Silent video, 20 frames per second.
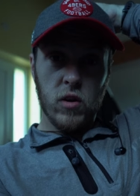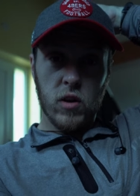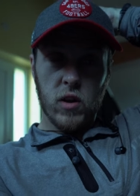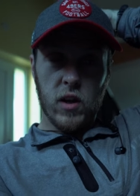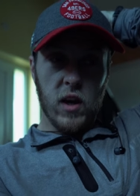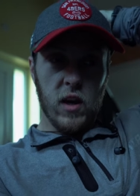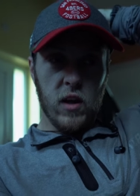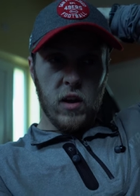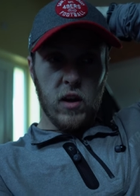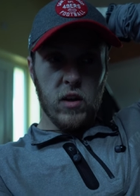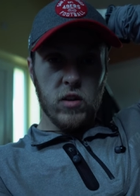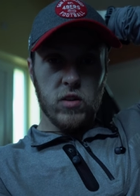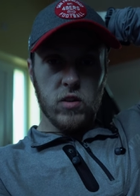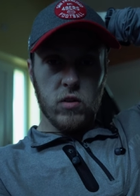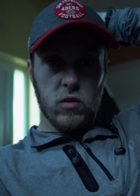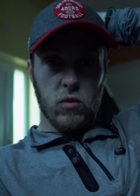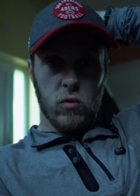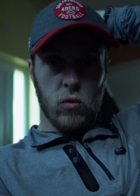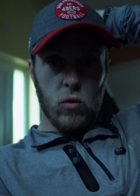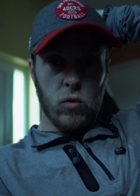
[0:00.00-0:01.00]
getting it
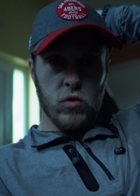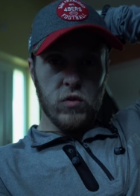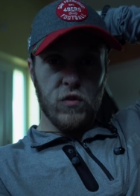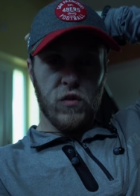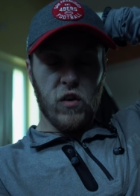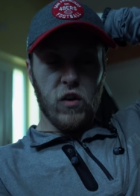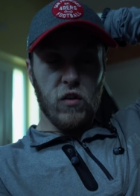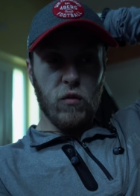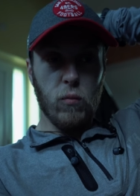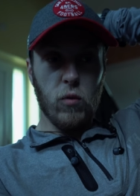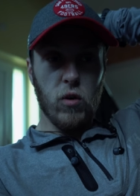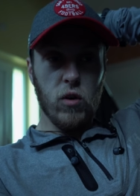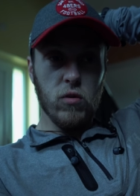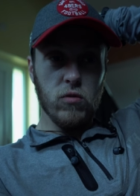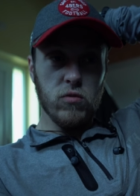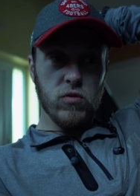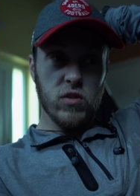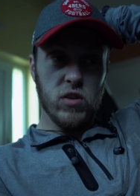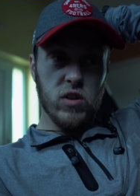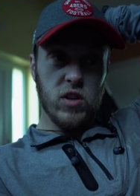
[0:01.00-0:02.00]
towards five miles,